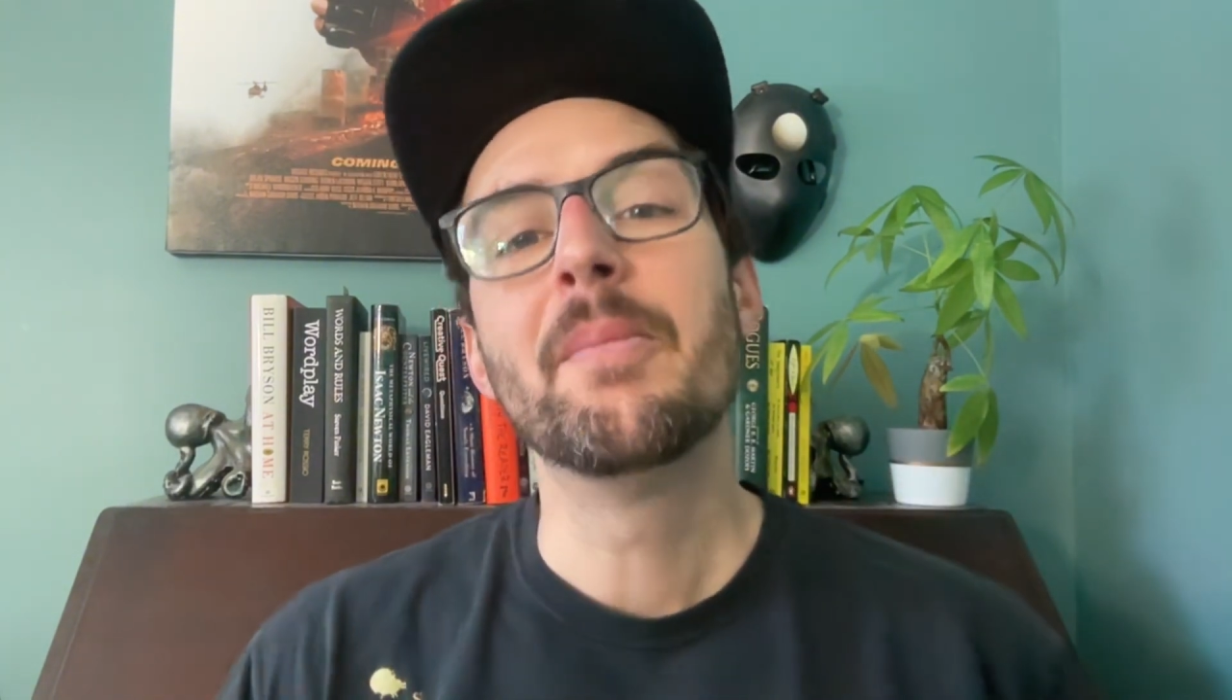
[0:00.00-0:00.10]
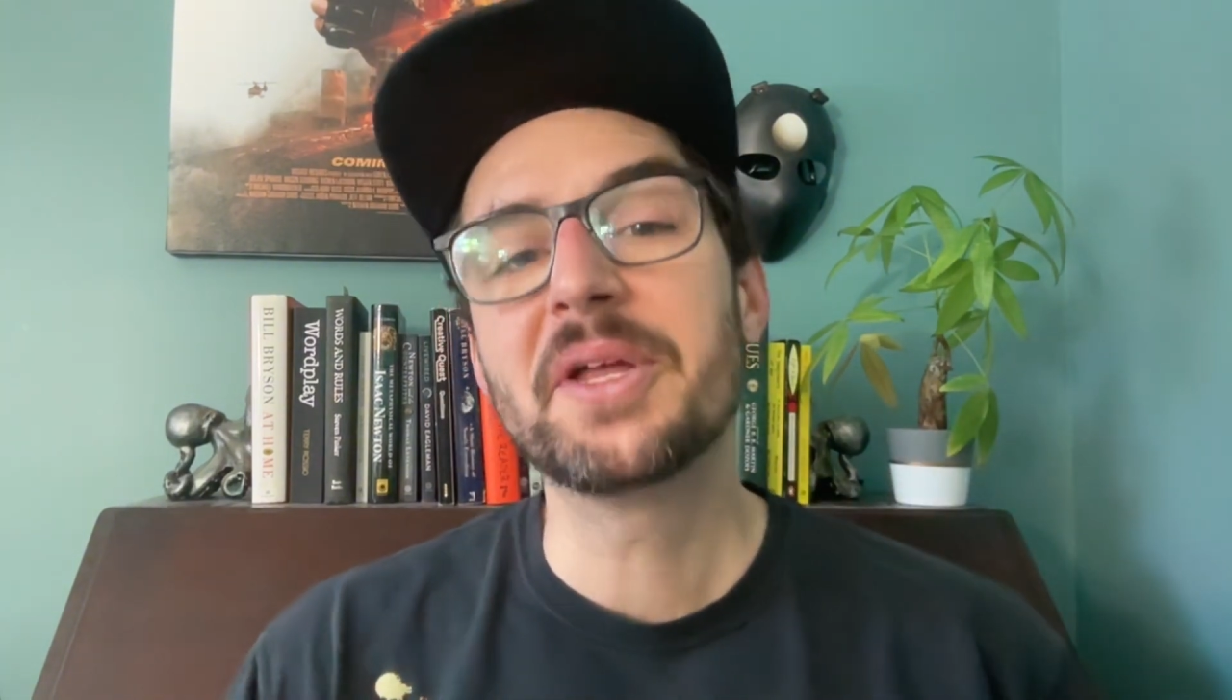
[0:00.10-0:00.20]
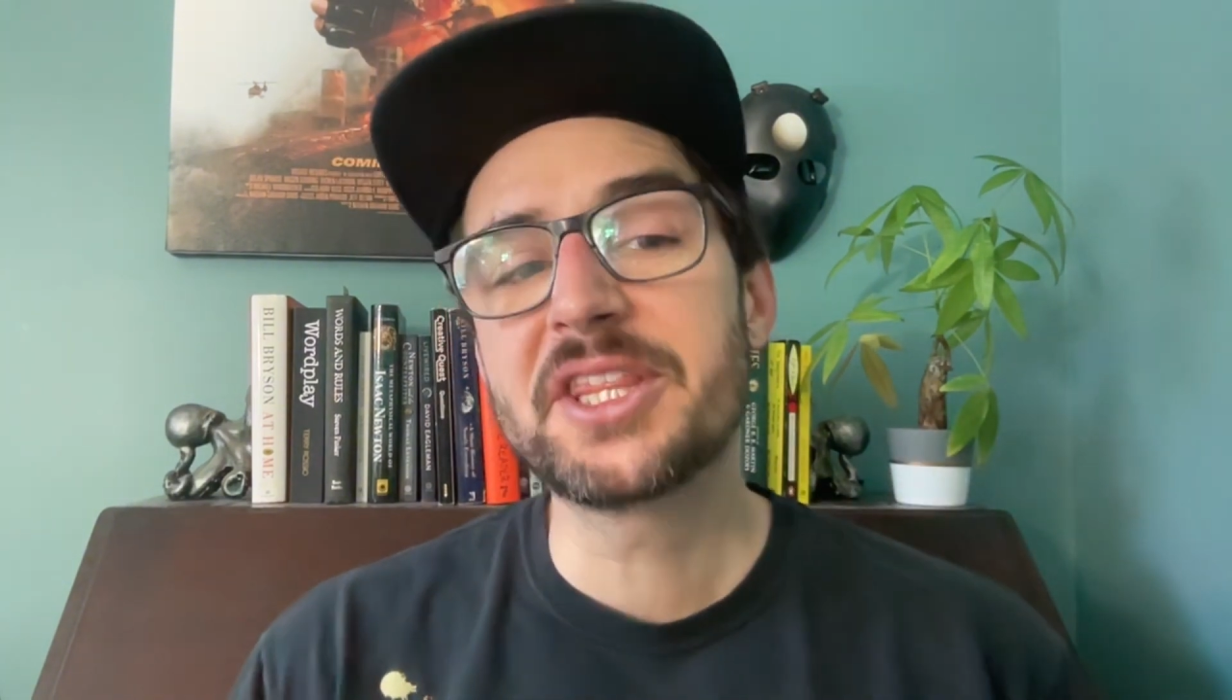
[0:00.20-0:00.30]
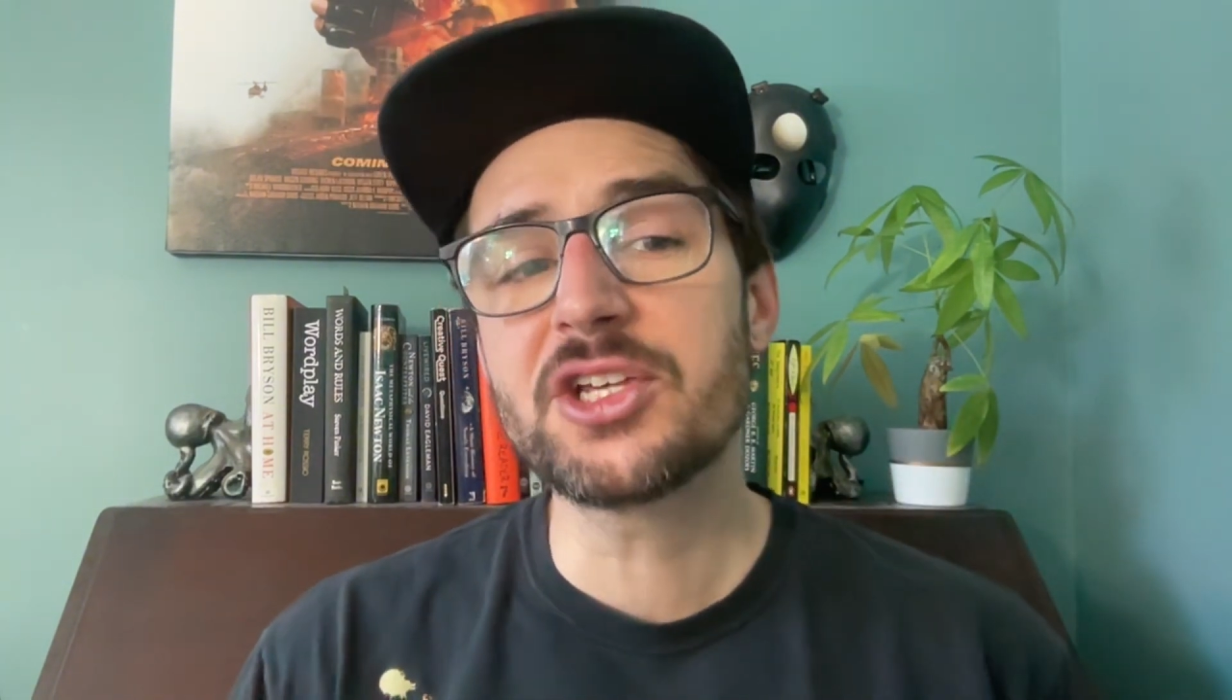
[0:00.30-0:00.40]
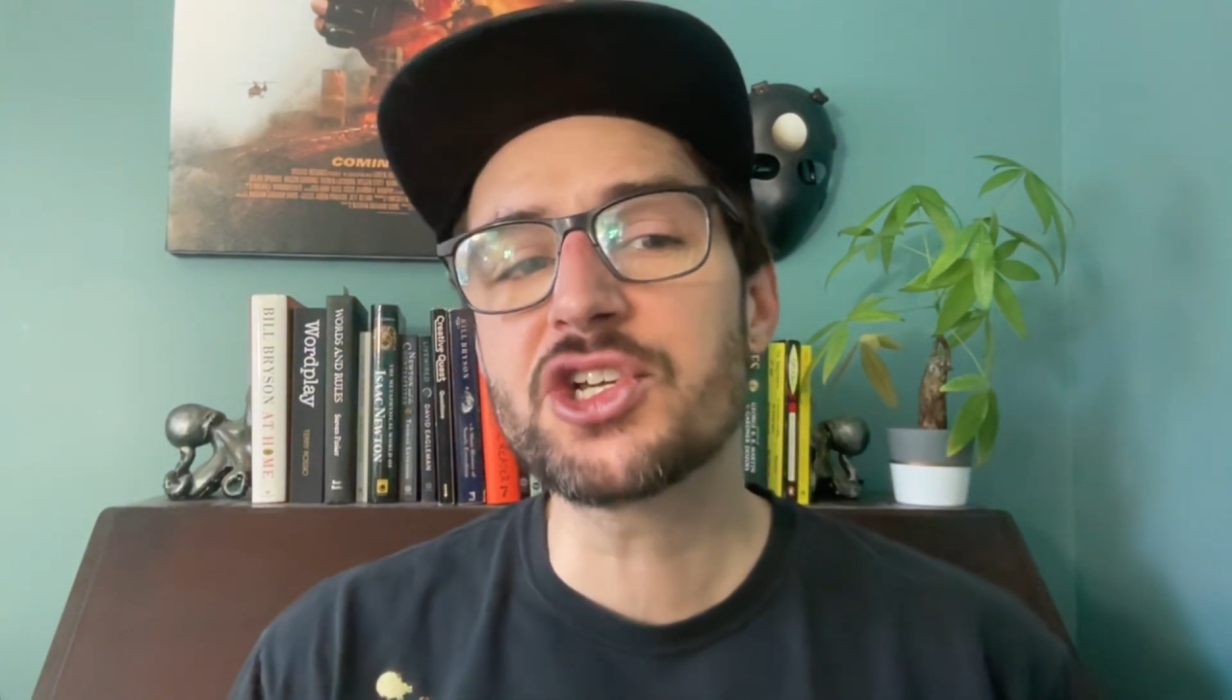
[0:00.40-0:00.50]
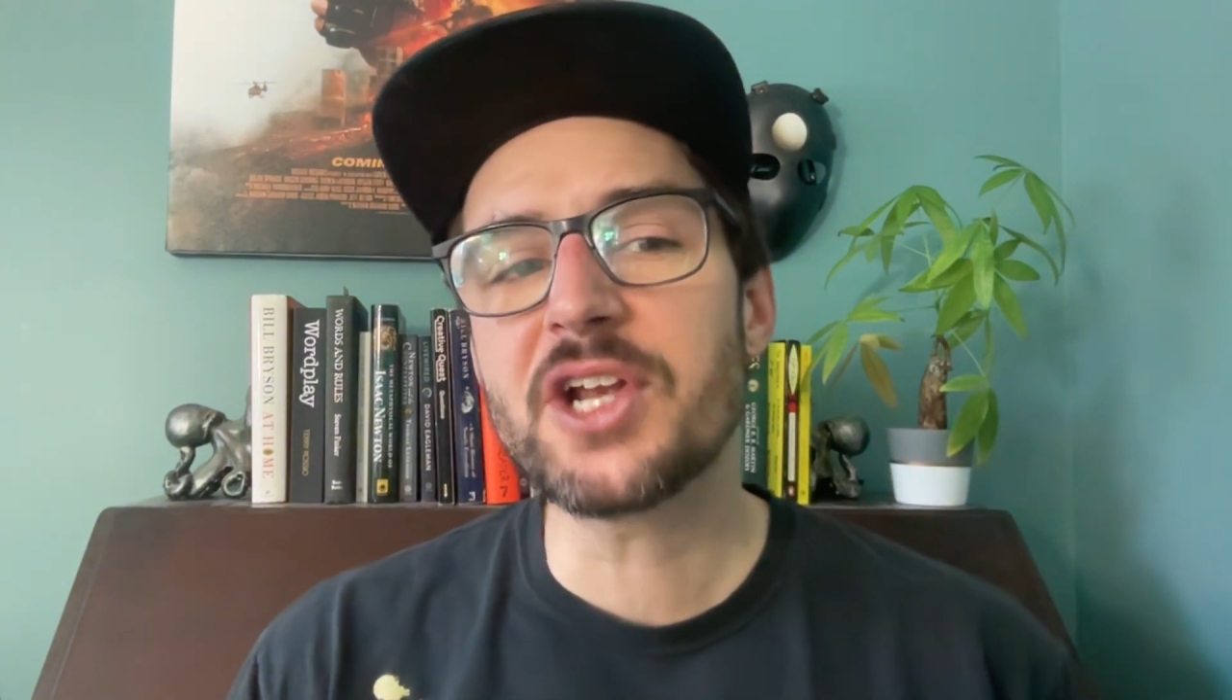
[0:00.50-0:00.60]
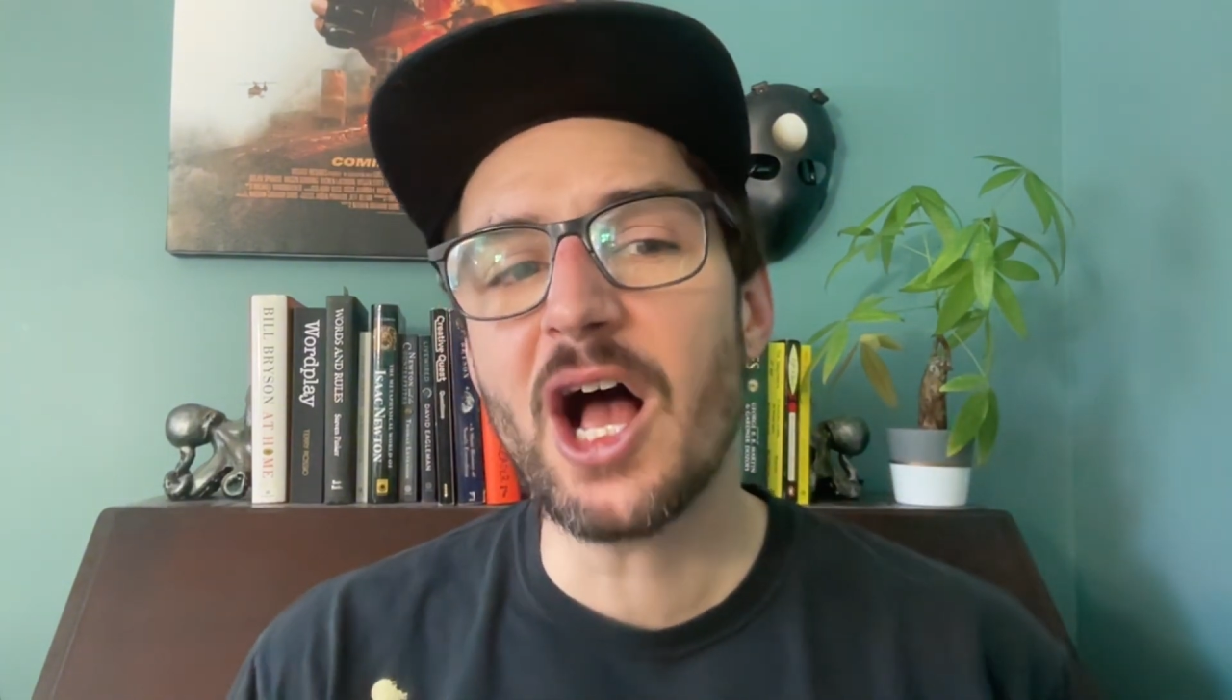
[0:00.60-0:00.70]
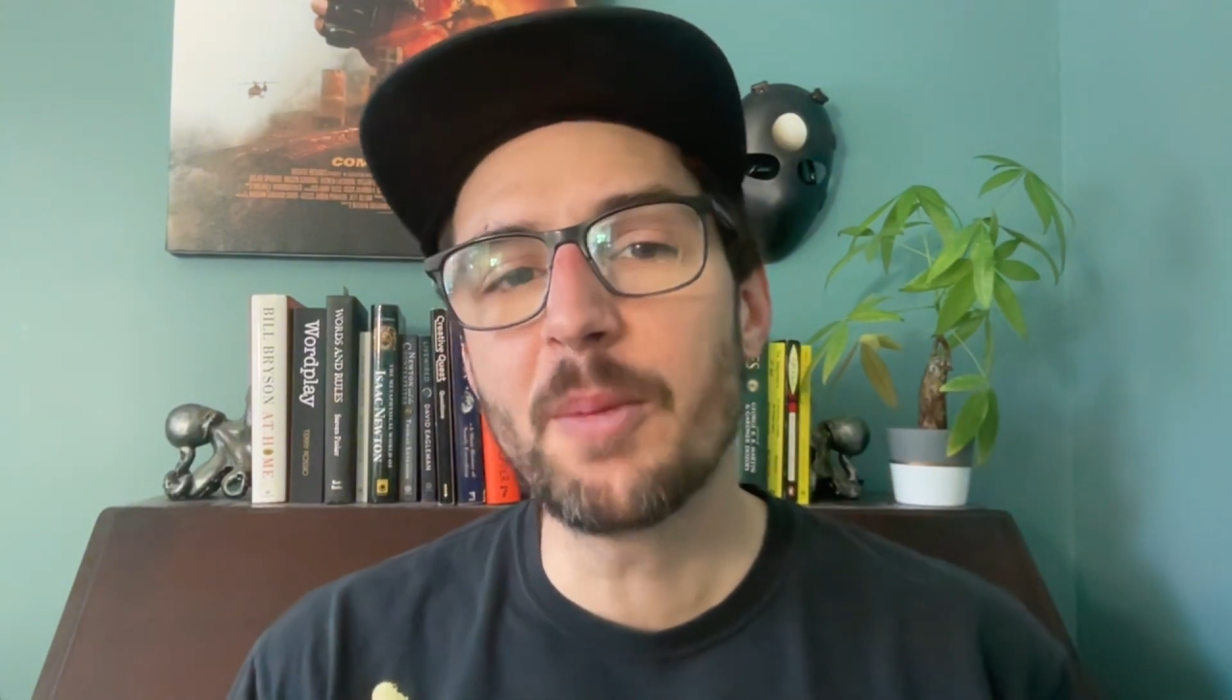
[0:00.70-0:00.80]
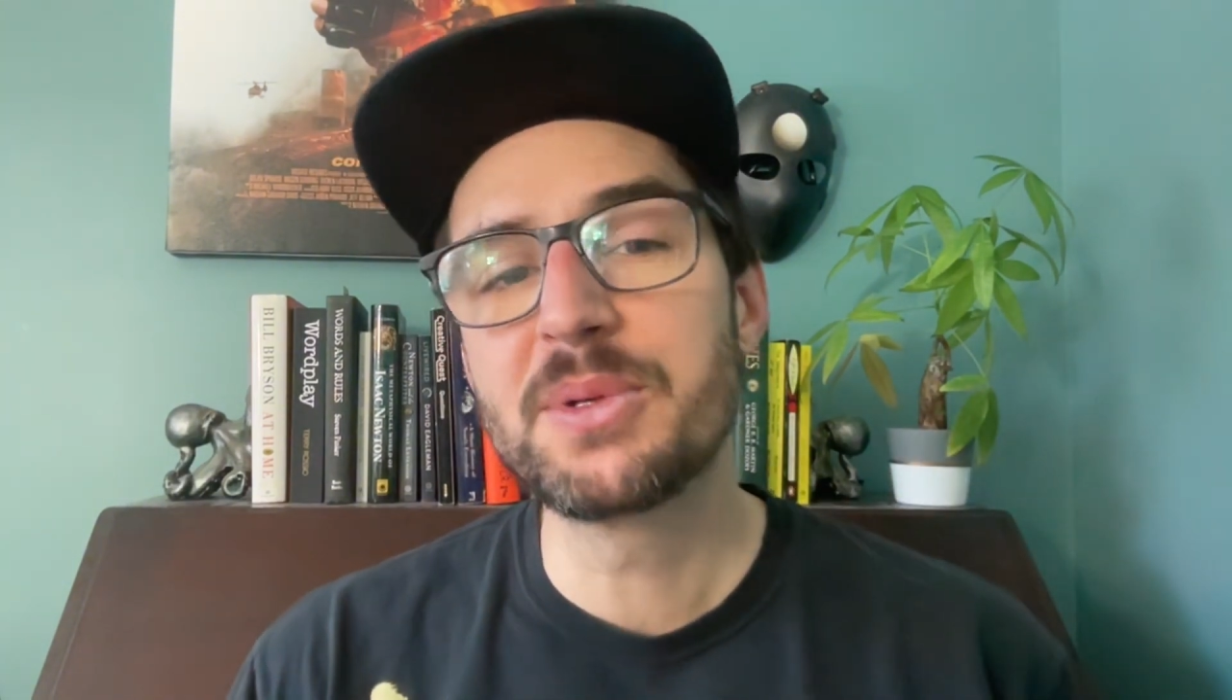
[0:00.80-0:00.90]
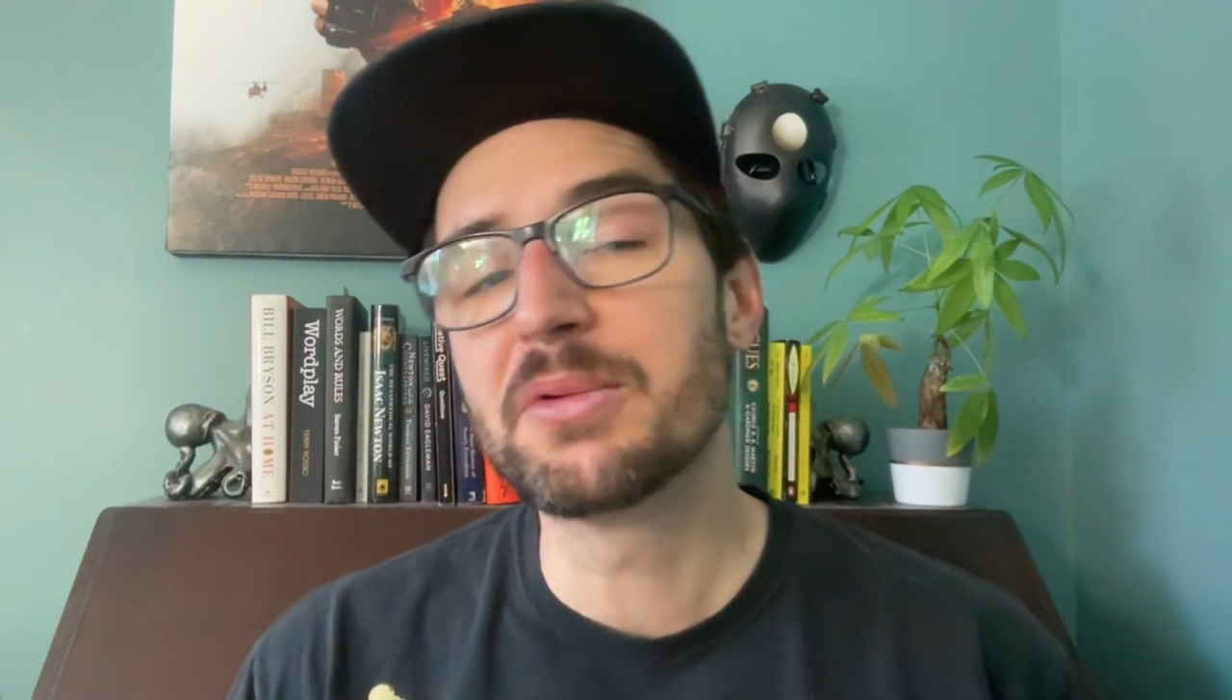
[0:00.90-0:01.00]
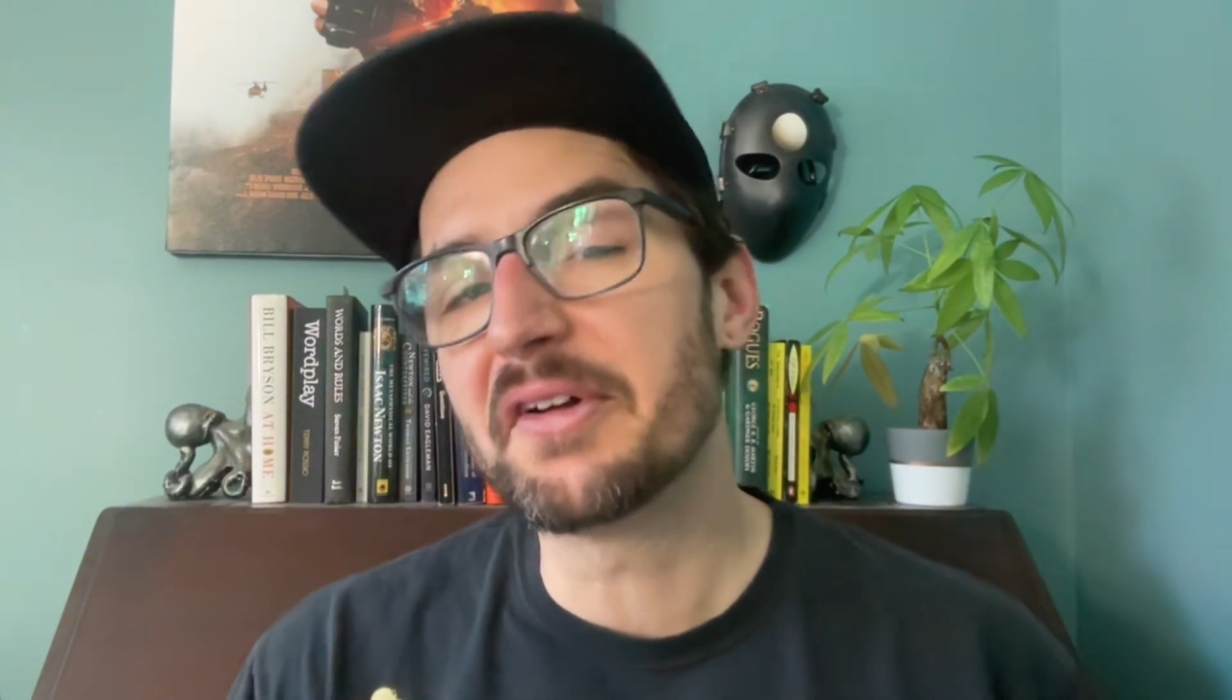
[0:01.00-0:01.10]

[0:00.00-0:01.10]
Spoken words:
but this should help you